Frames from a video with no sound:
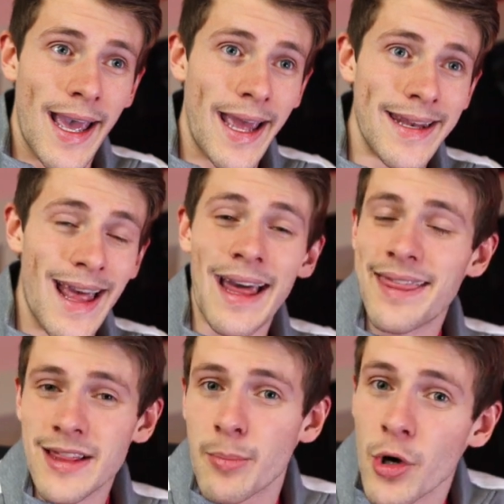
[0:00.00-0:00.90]
And I
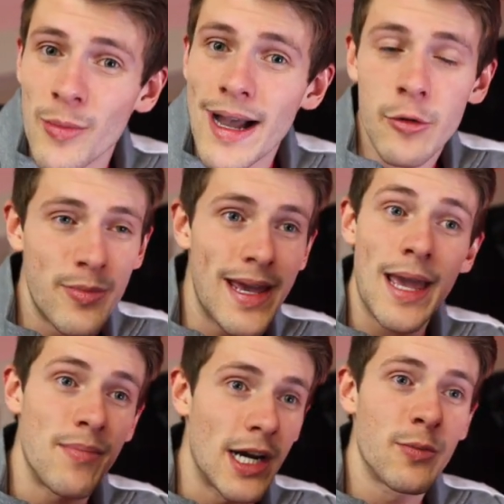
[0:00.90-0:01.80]
think the pullback would be
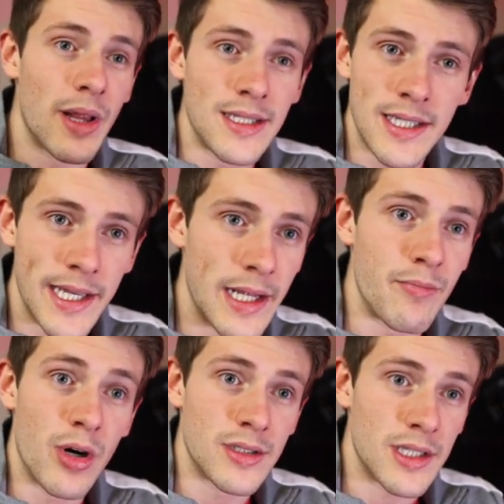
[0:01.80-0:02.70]
a better place to get in
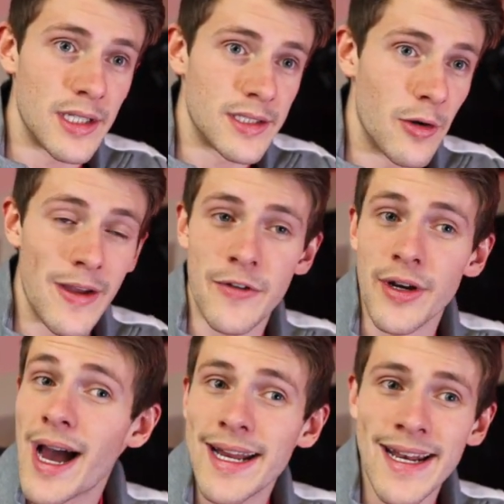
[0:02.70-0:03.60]
personally. So if you're
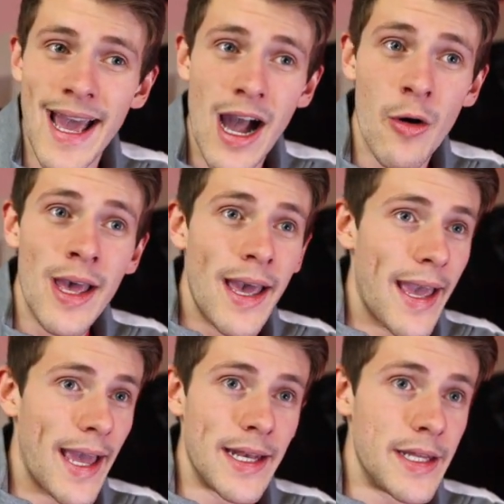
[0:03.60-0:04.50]
not in now
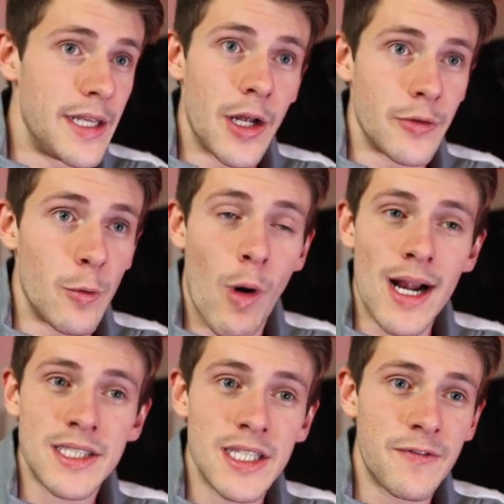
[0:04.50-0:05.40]
and you know you
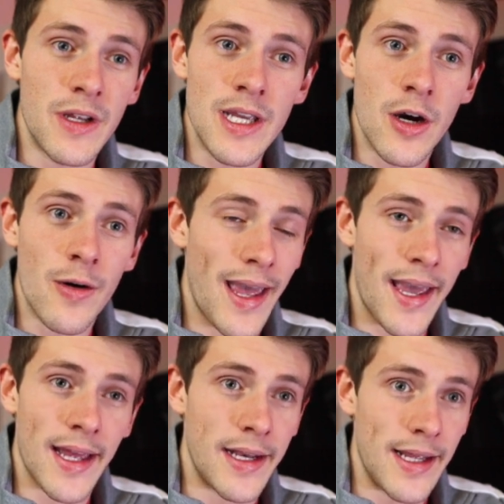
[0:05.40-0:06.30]
watch this video
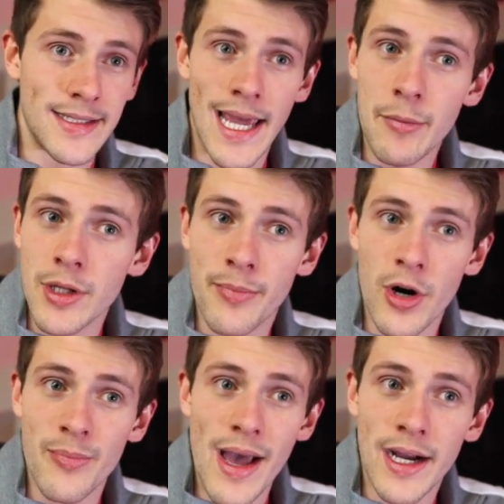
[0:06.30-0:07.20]
and it's able to
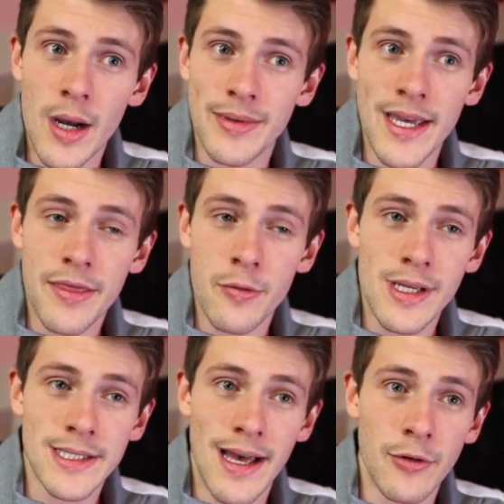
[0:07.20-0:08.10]
perk back up, get through
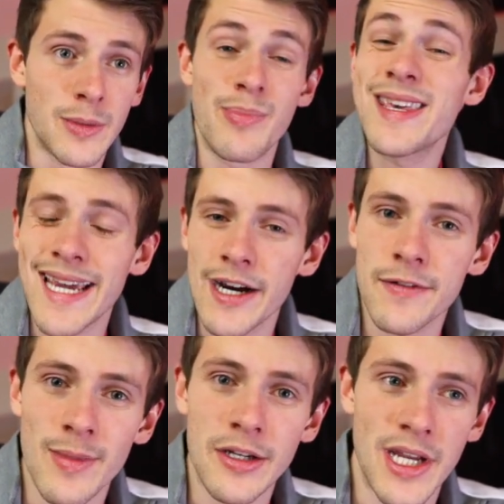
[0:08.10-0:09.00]
these levels, be
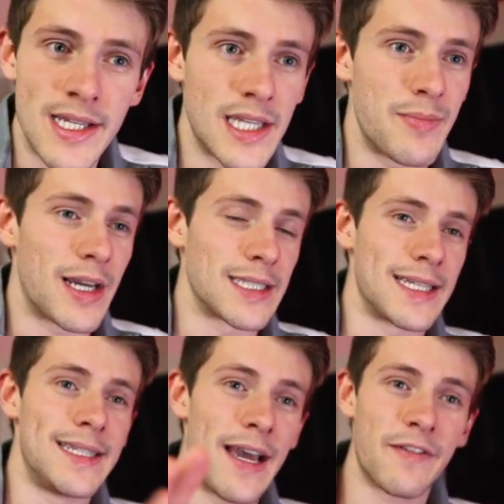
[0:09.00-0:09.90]
careful about chasing because
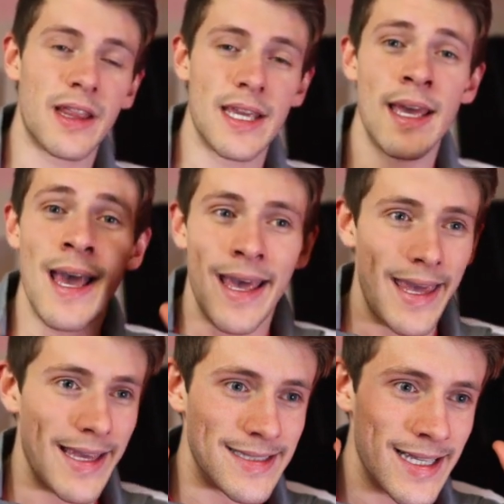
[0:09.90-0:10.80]
it definitely
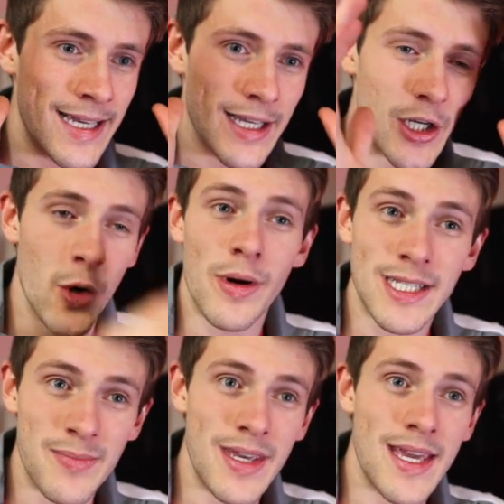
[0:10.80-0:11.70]
is going
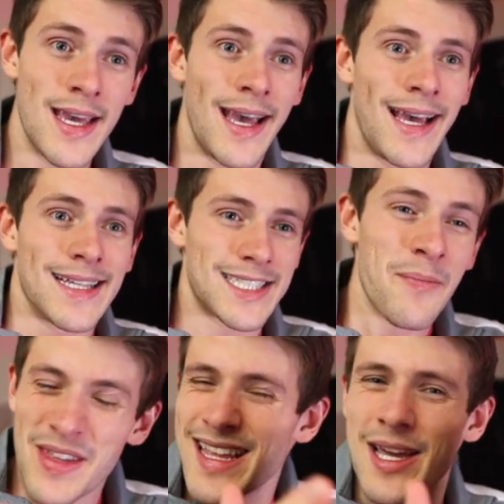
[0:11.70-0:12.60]
to be
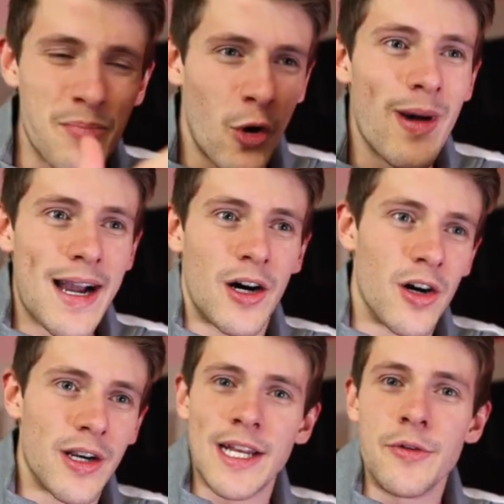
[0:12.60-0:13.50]
something that can pull back
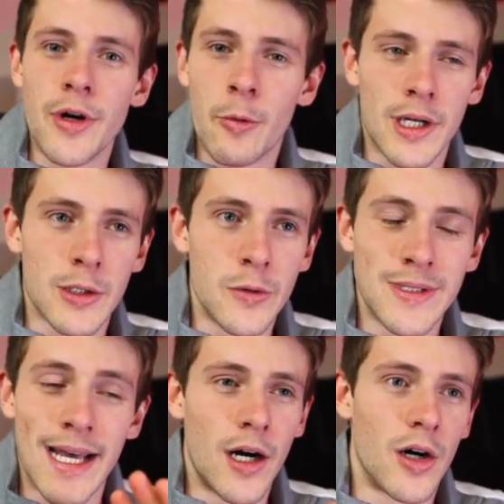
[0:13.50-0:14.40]
hard and you don't want to lose
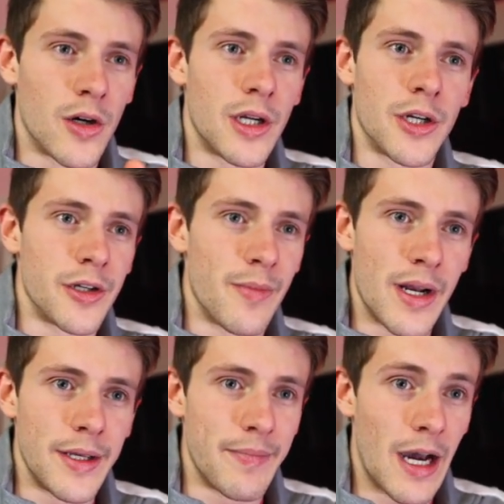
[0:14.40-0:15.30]
that hard earned
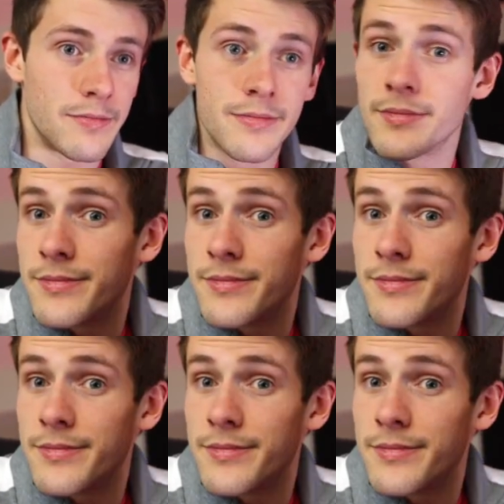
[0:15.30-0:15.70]
money. Now,